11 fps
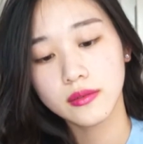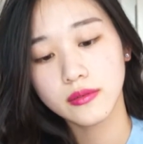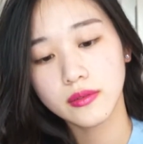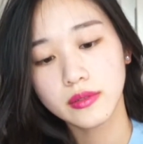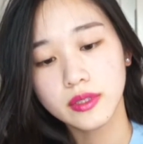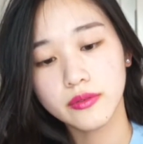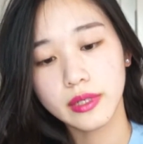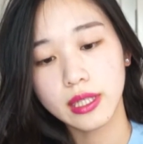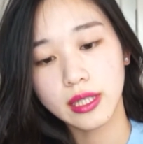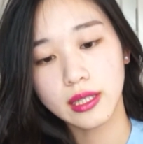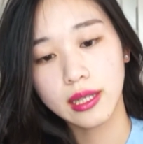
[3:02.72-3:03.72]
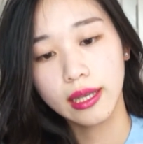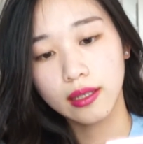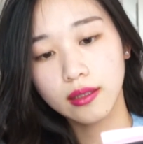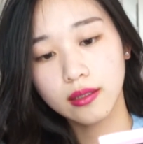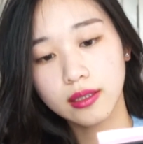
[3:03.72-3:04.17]
oh, it's really like
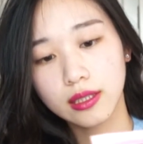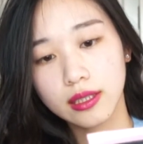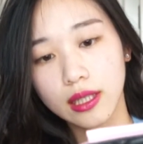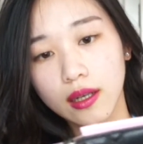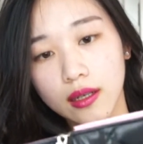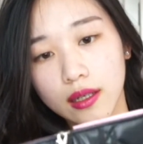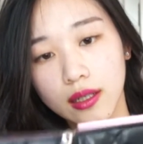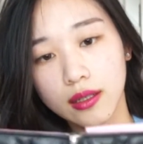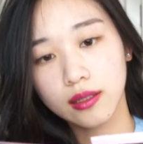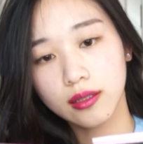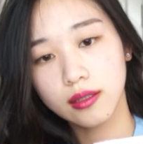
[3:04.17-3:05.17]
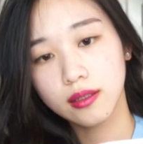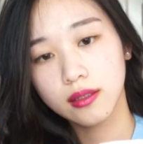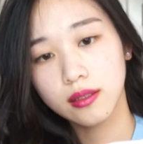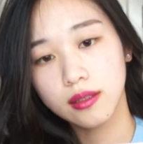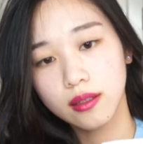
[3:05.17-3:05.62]
stuck.
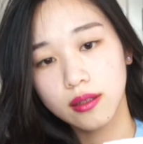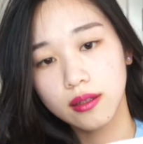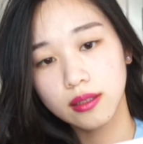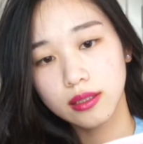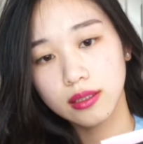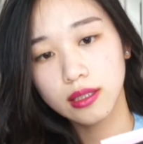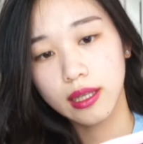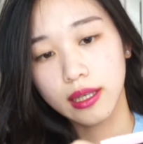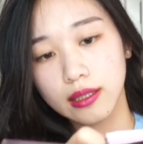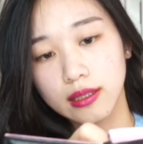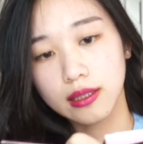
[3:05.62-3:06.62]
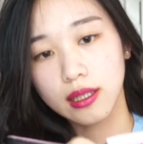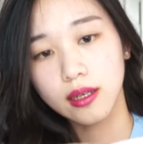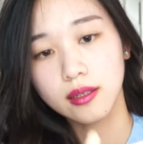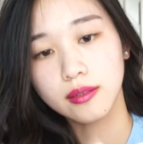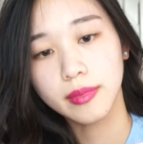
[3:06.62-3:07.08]
This is like
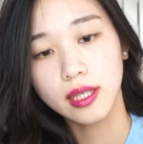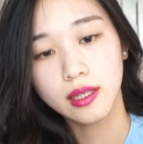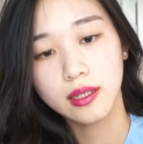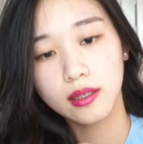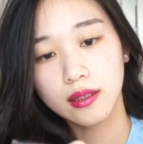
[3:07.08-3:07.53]
stuck, man.